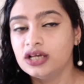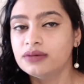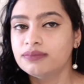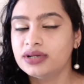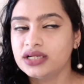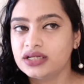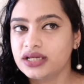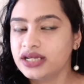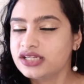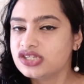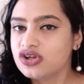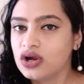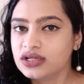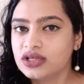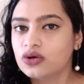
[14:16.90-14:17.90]
but it's
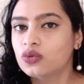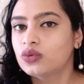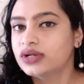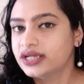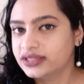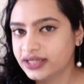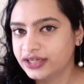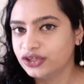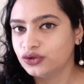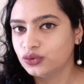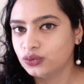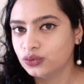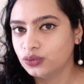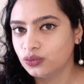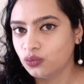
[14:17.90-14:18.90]
not the only thing
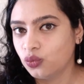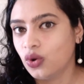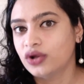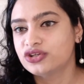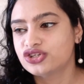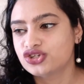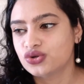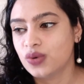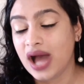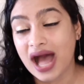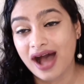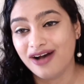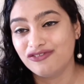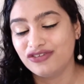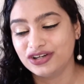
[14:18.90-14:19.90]
you want to
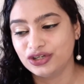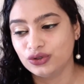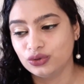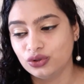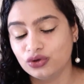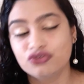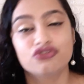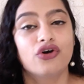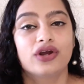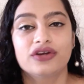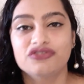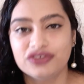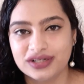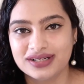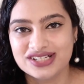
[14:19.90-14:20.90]
have when you look for a
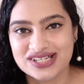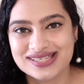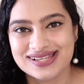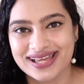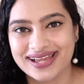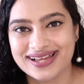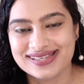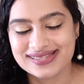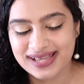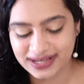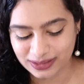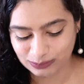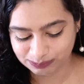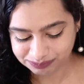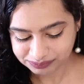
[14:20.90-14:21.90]
winner, just like I
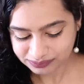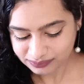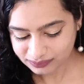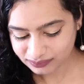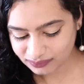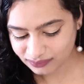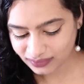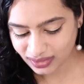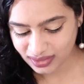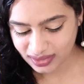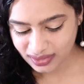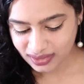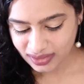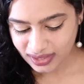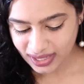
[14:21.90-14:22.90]
said.
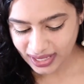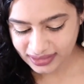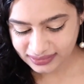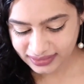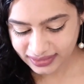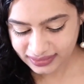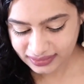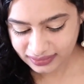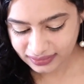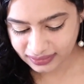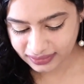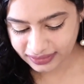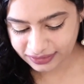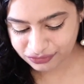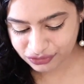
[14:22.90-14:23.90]
And then
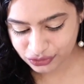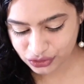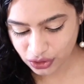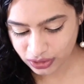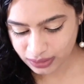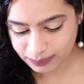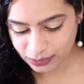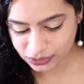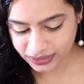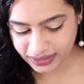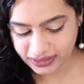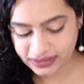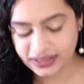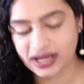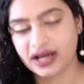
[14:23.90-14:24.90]
if you talk about
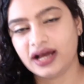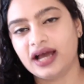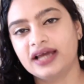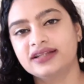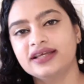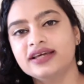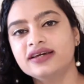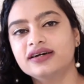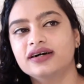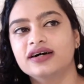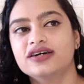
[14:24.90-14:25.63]
India, I think